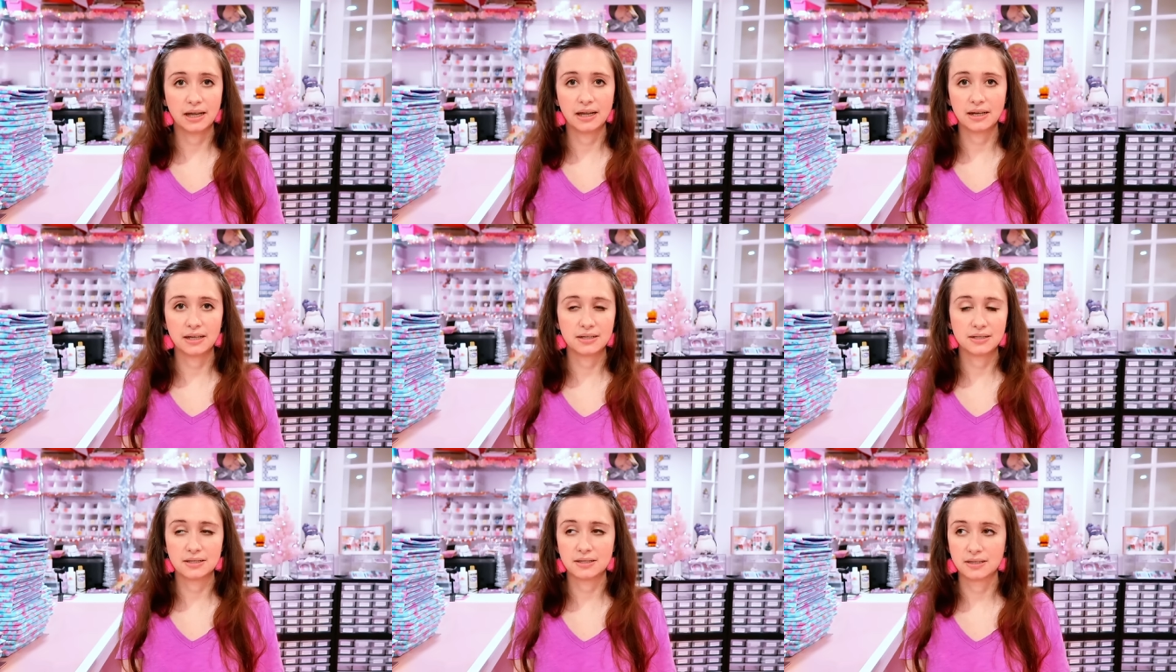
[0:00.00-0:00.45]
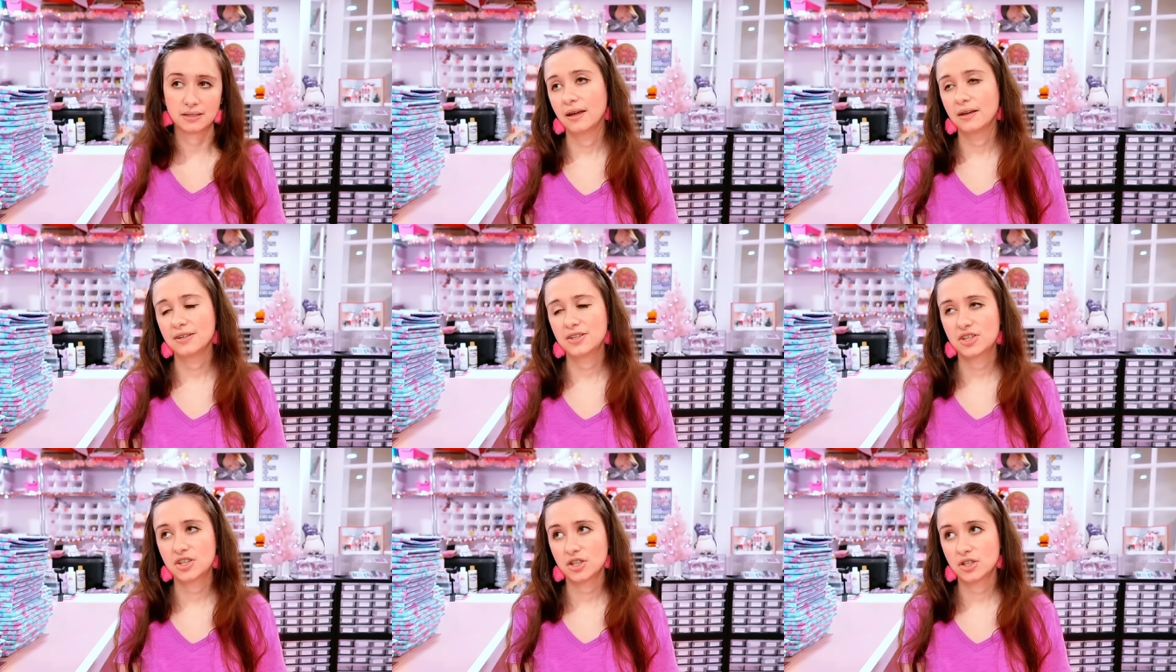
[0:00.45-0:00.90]
And it's
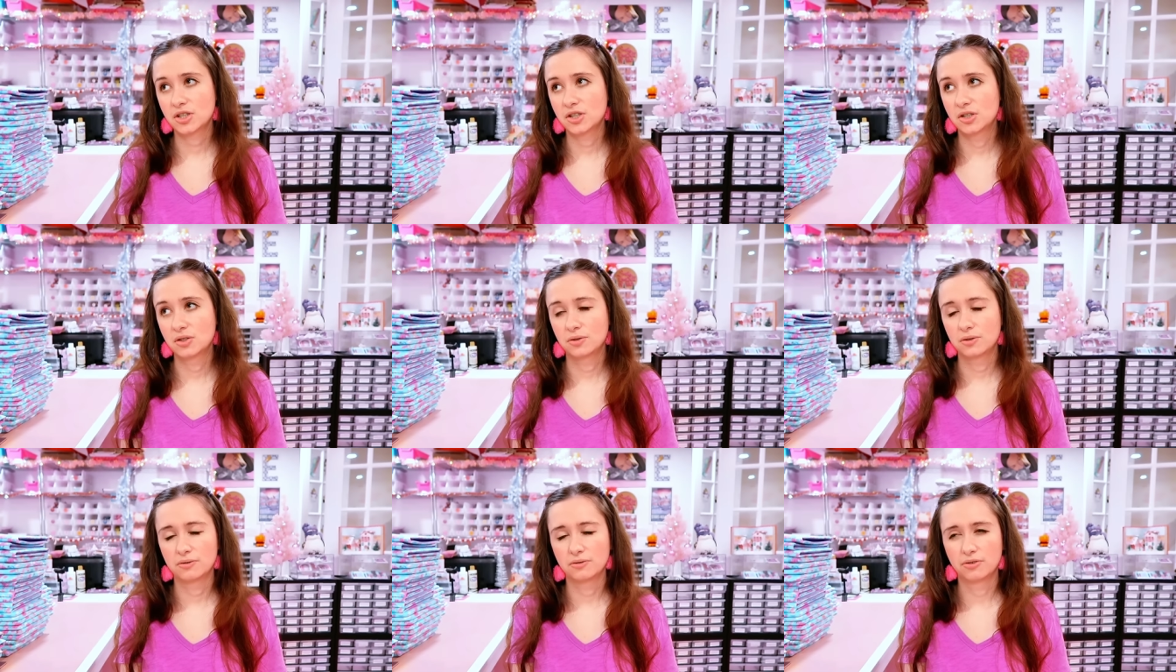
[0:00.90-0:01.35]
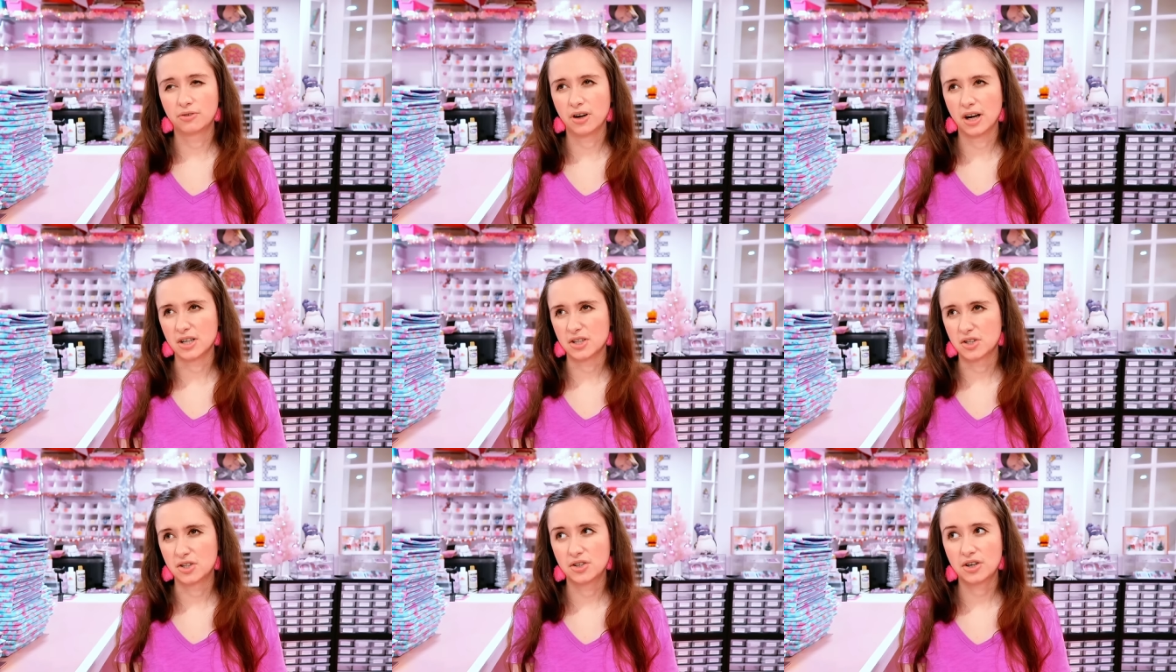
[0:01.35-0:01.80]
it's just
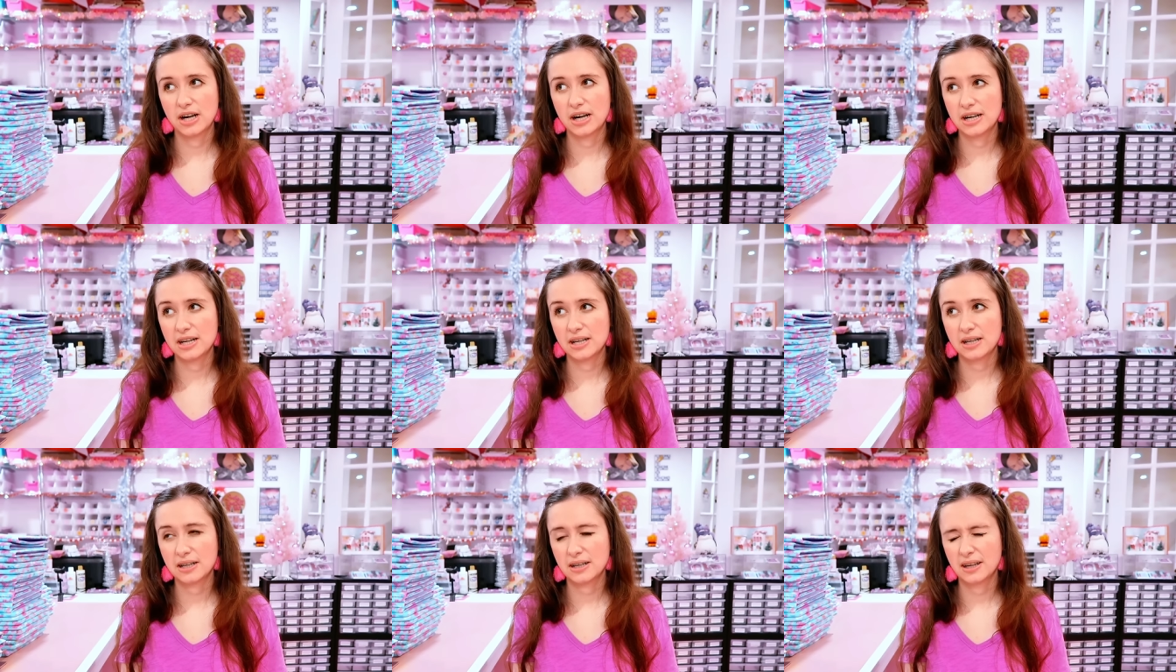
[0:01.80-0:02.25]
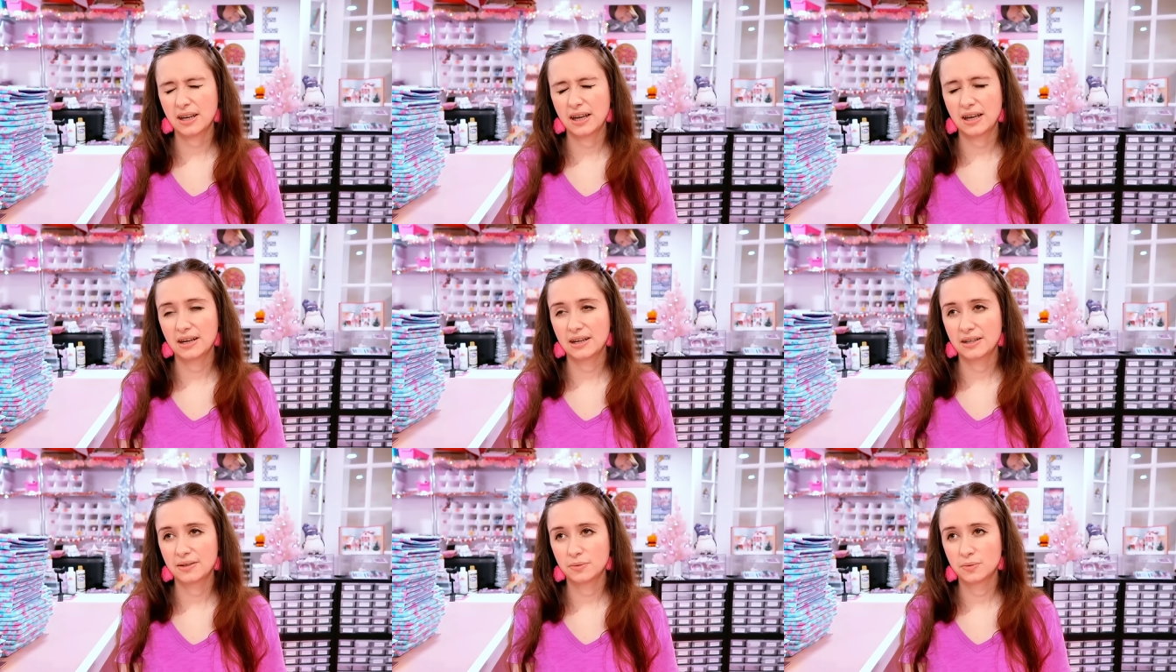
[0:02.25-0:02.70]
frustrating,
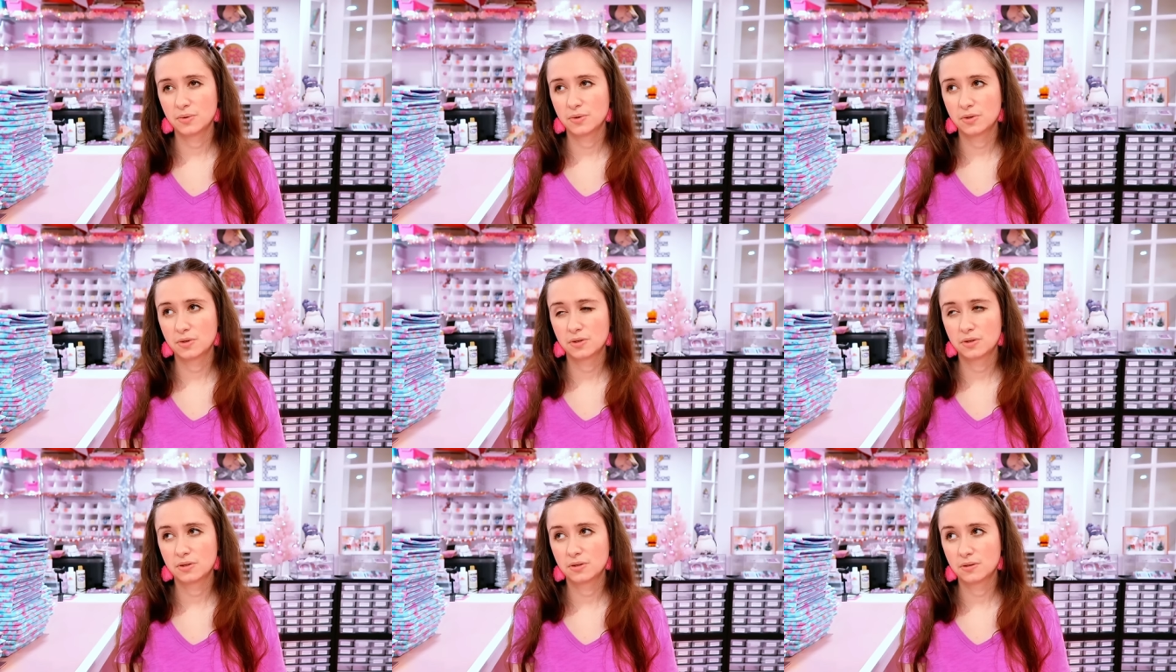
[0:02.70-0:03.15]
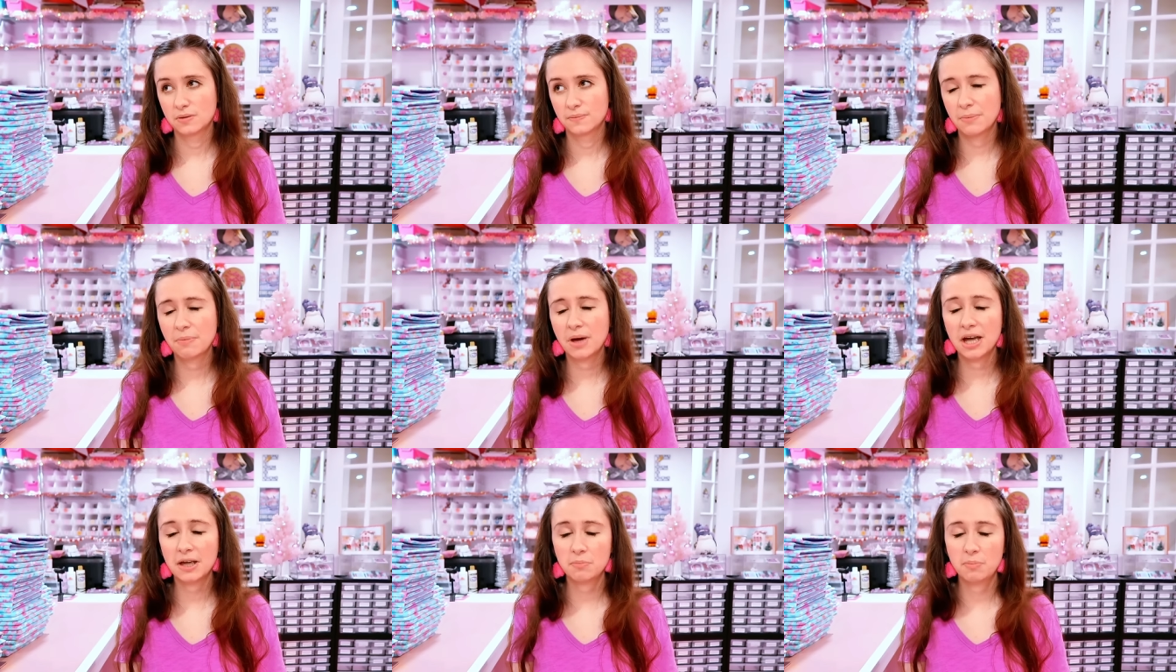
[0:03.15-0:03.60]
and it was,
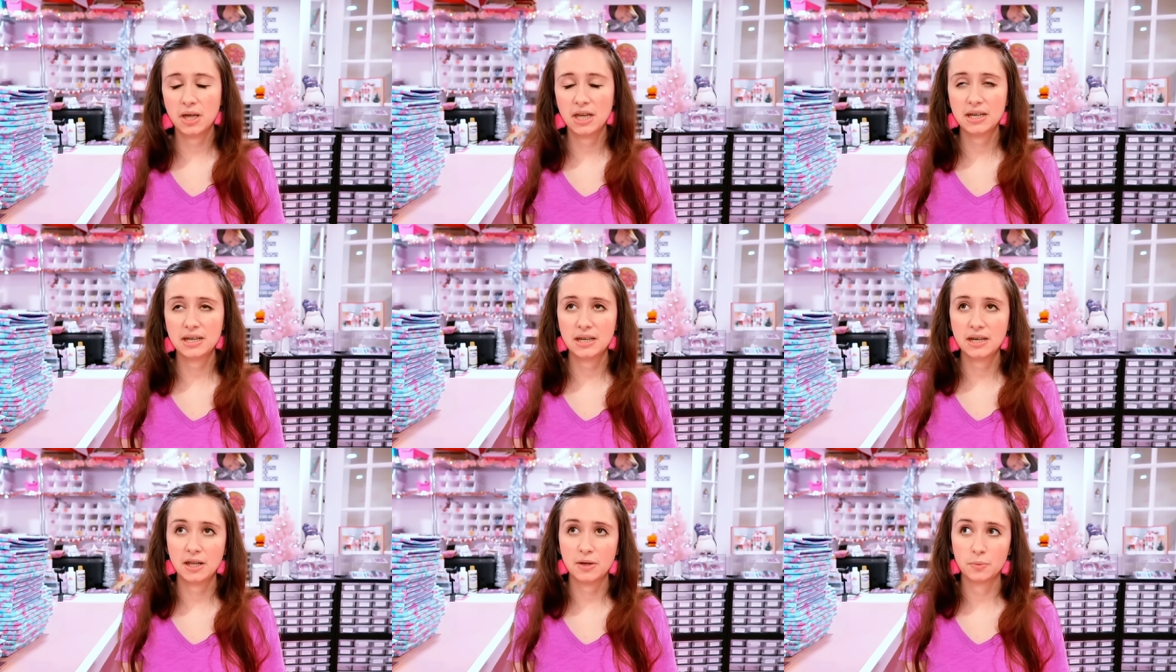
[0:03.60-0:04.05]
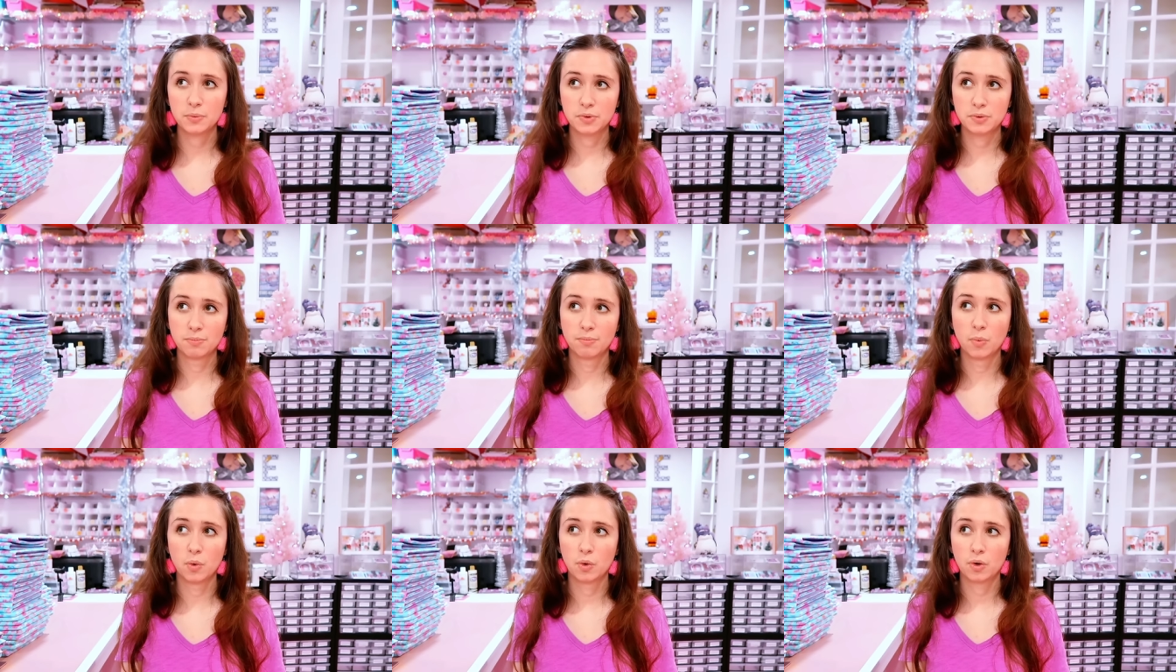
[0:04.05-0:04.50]
in my opinion, it
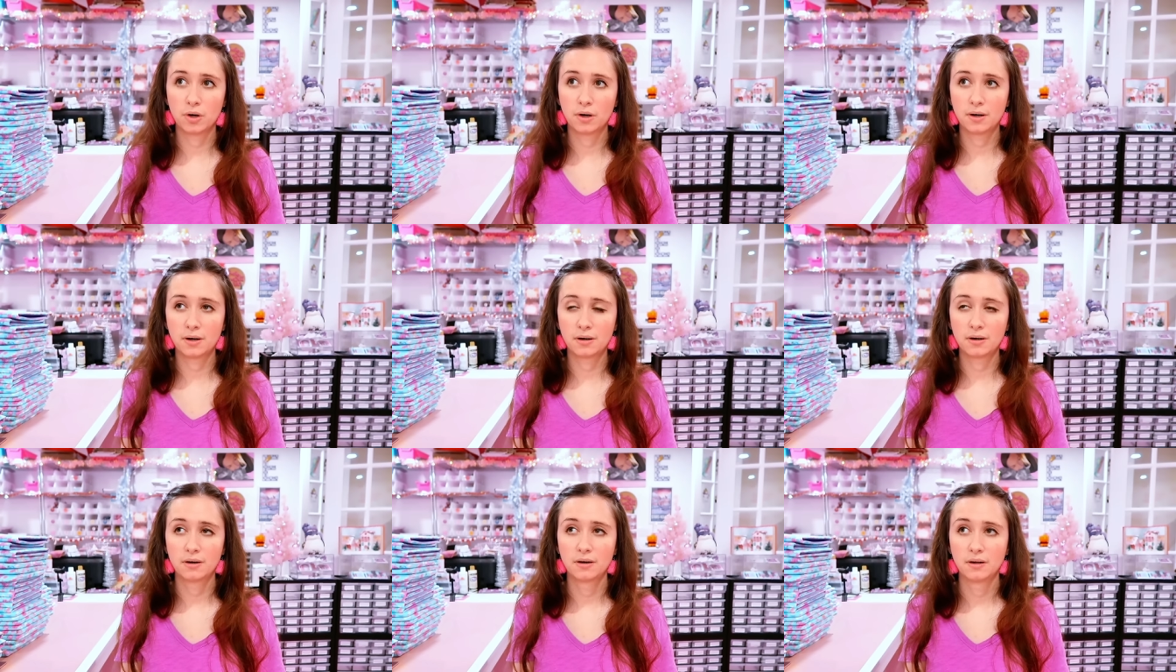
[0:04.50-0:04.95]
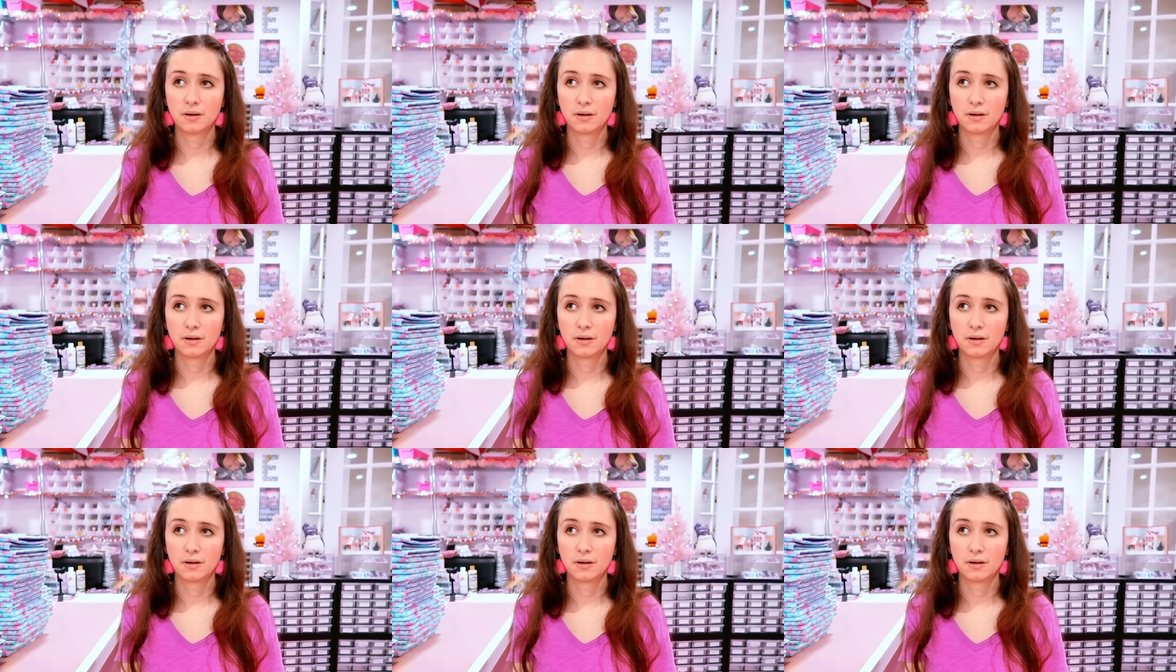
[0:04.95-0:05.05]
was more